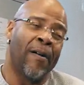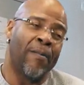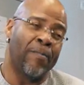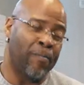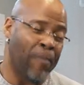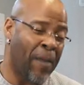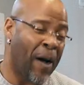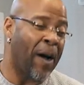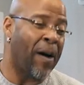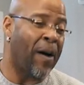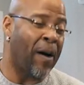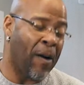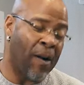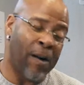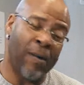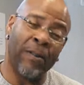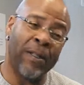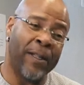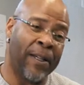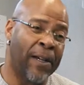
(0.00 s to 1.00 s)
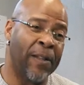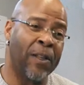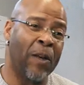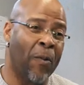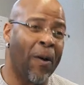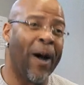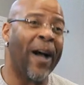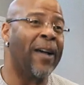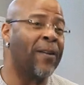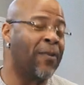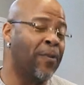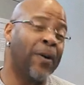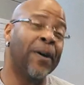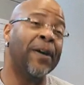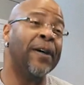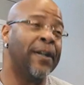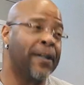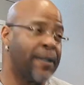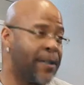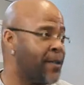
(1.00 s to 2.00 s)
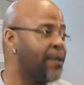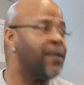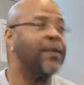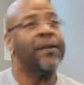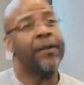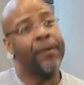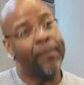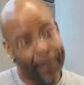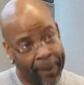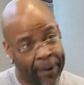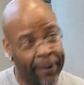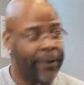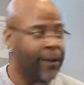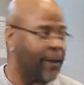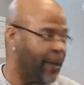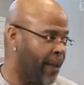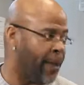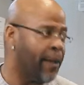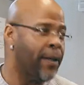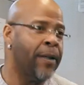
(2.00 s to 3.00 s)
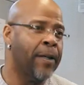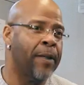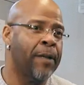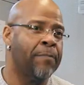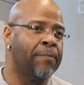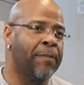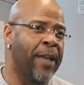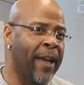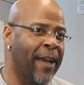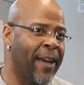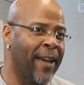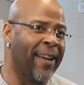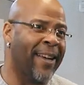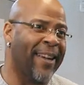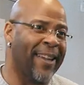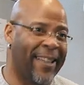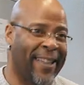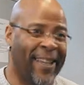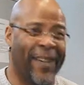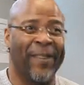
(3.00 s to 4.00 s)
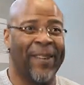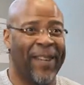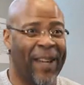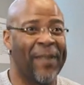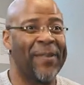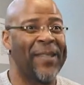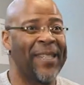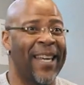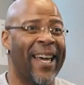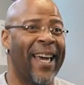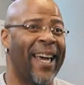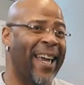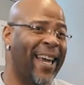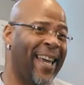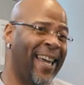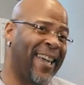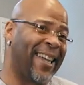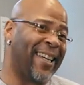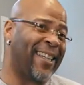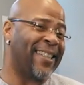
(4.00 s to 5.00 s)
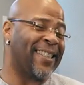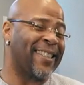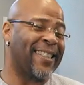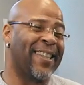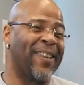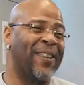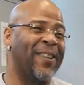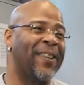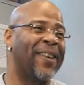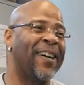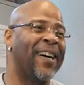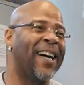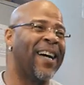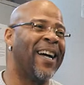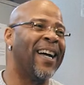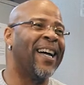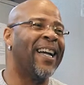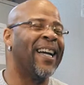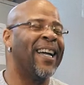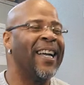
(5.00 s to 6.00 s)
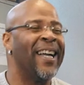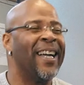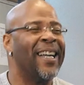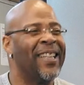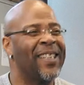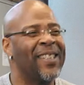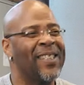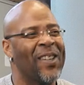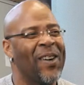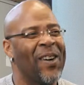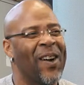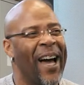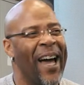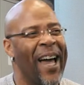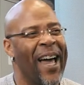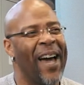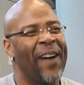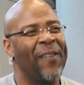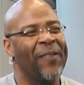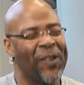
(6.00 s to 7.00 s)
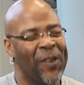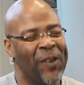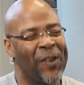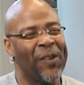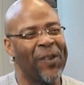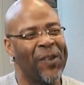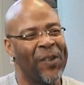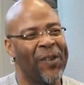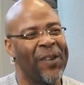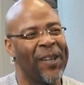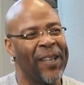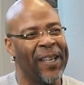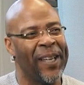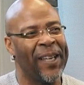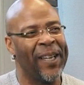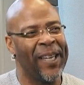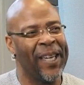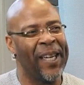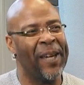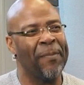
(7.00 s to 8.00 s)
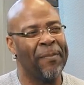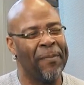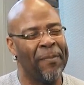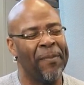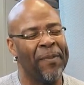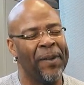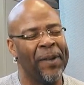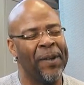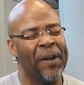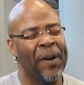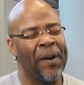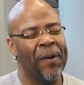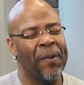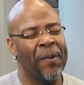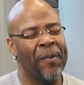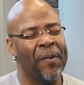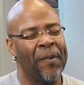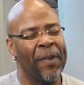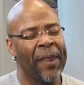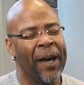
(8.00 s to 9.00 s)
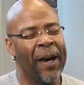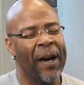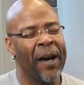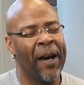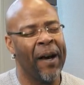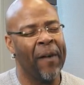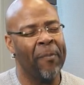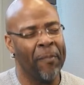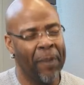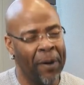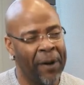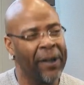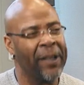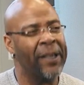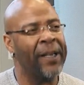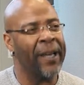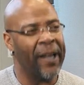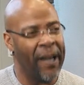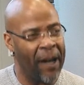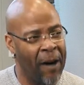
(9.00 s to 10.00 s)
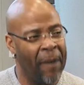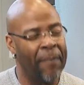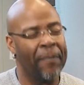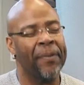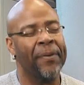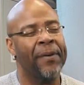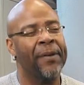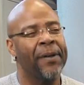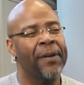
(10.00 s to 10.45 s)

only other wife was Berklee. You get what I'm saying? So I have to really keep, you know, Berklee up